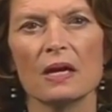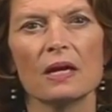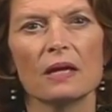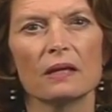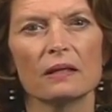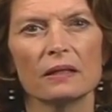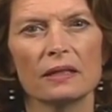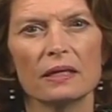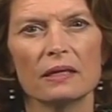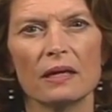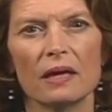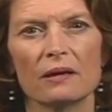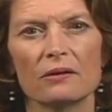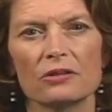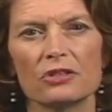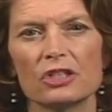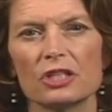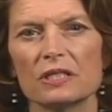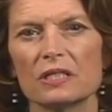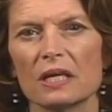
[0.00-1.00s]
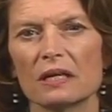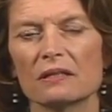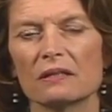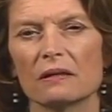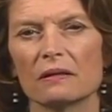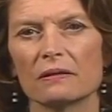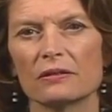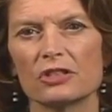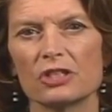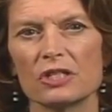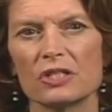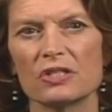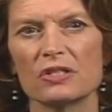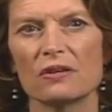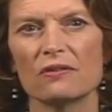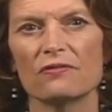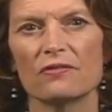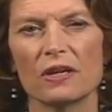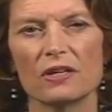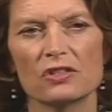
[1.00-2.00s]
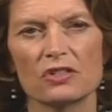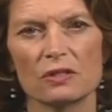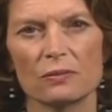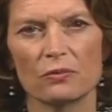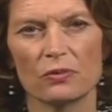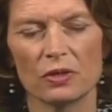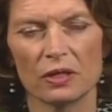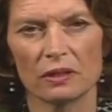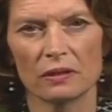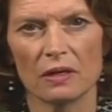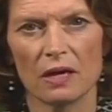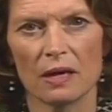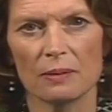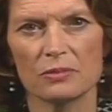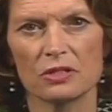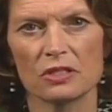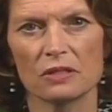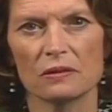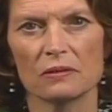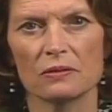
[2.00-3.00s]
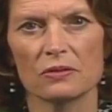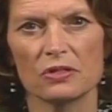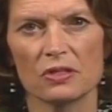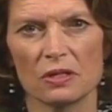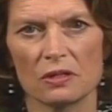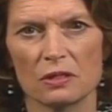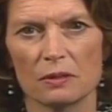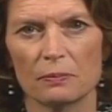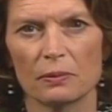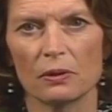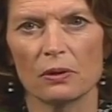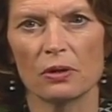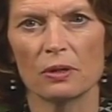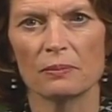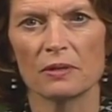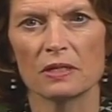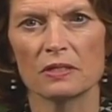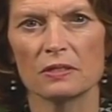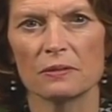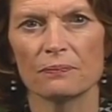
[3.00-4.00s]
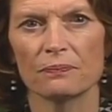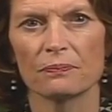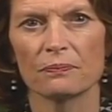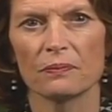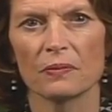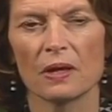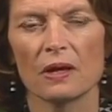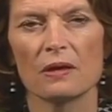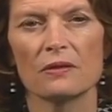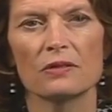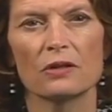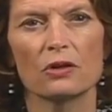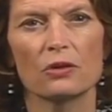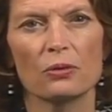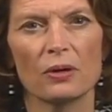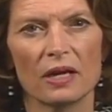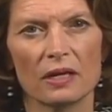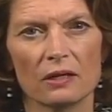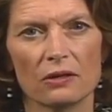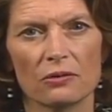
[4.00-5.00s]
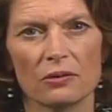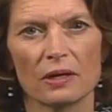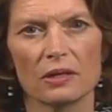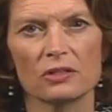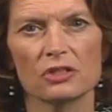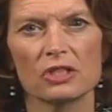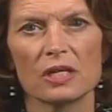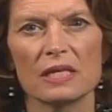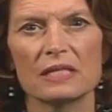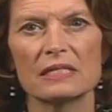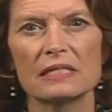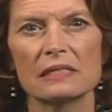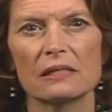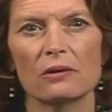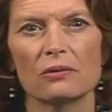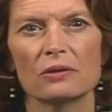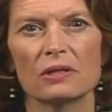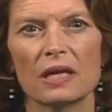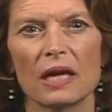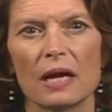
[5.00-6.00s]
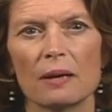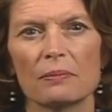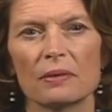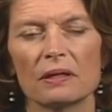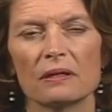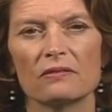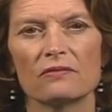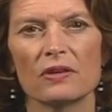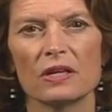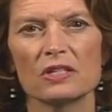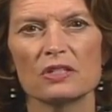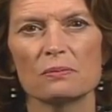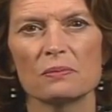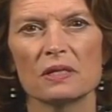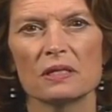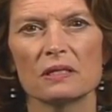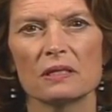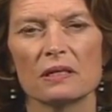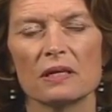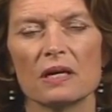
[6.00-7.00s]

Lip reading: Clean energy technologies face some real obstacles to deployment. The credit crunch has slowed capital investment,